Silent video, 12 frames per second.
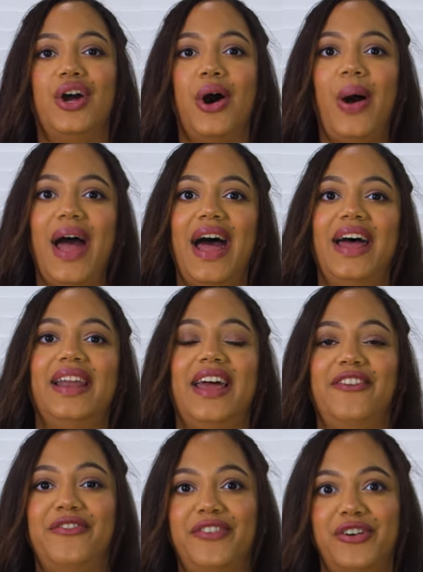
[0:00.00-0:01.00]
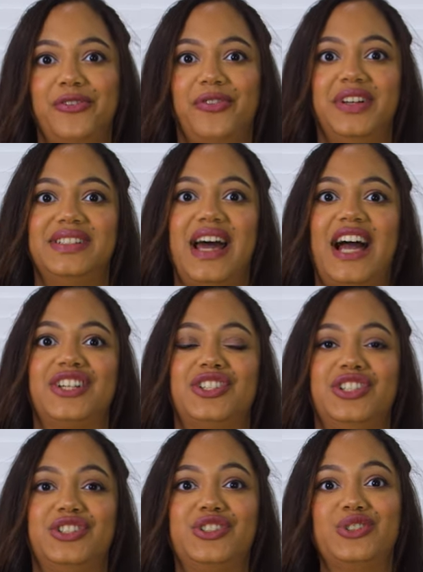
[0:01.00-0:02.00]
go ahead and feel free to
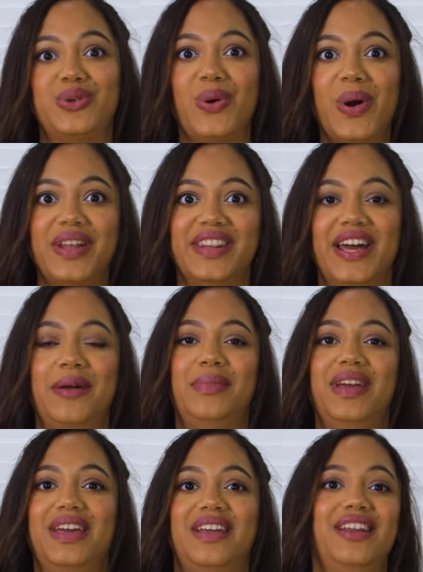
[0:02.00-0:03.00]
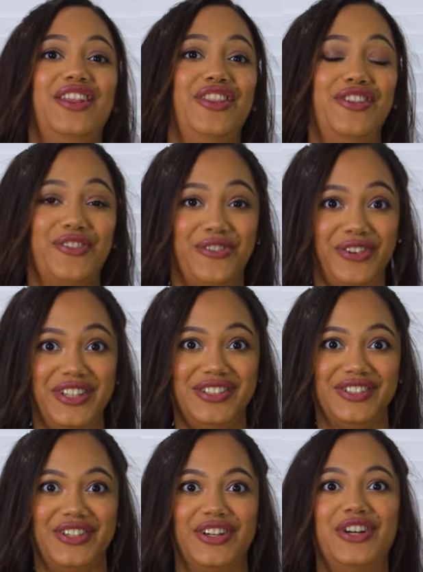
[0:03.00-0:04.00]
actually store them in the
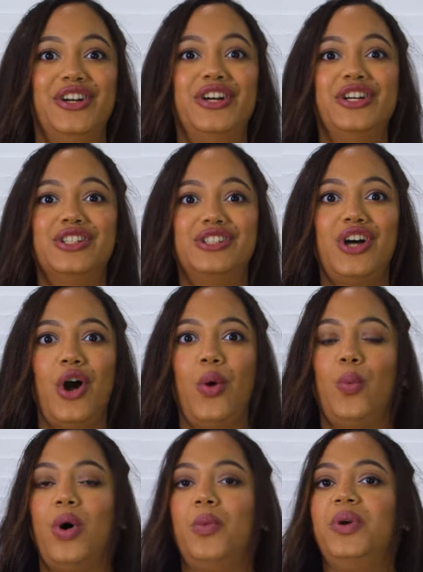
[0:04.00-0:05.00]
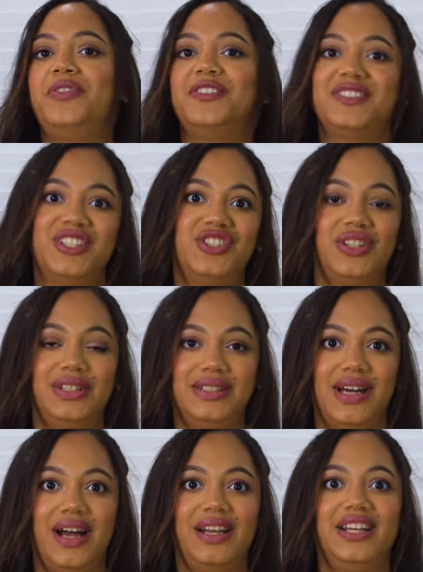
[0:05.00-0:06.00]
freezer. So what we've essentially
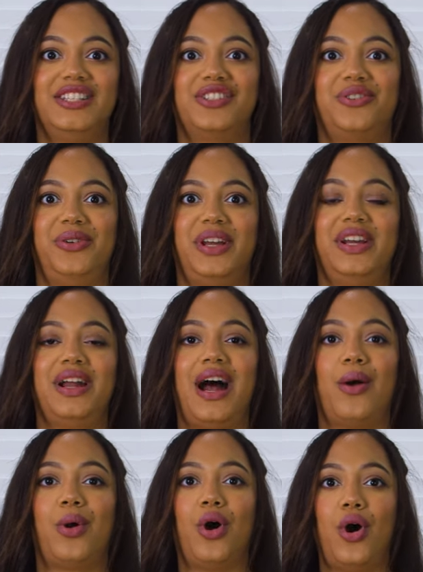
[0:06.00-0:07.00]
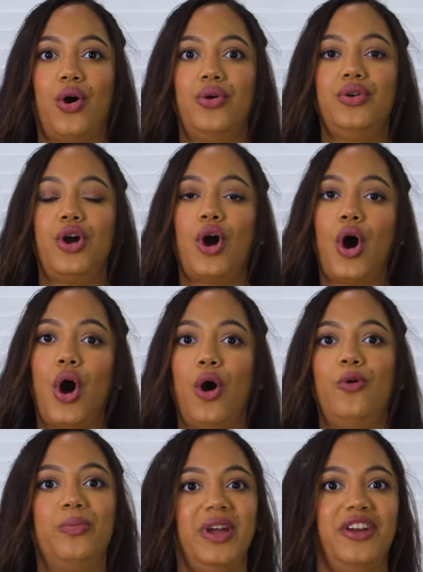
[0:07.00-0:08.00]
done is created our own
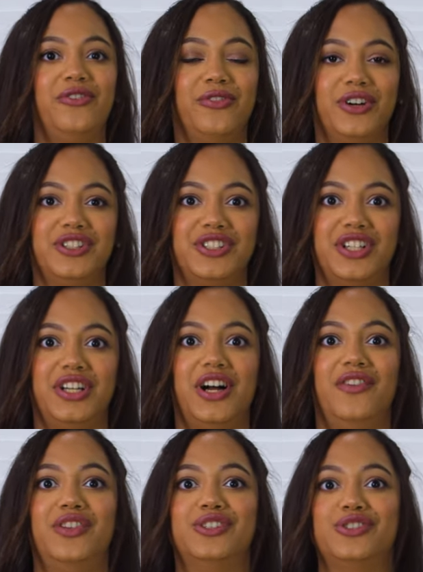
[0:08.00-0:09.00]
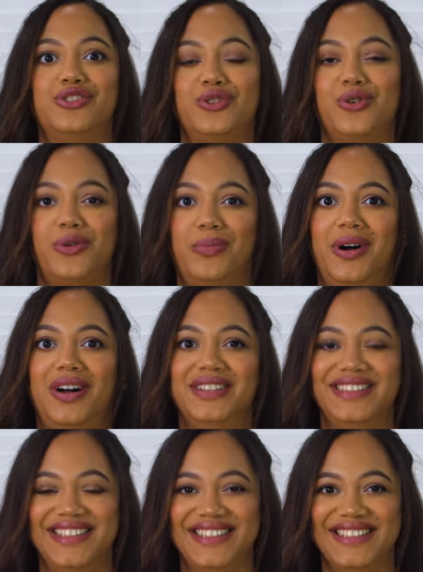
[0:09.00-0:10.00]
homemade version of the
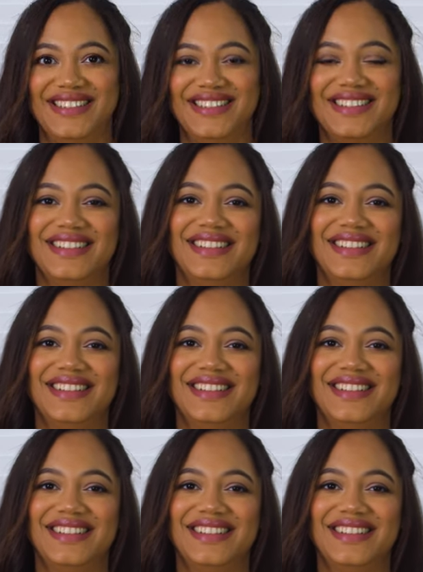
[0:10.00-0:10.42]
store-bought discs.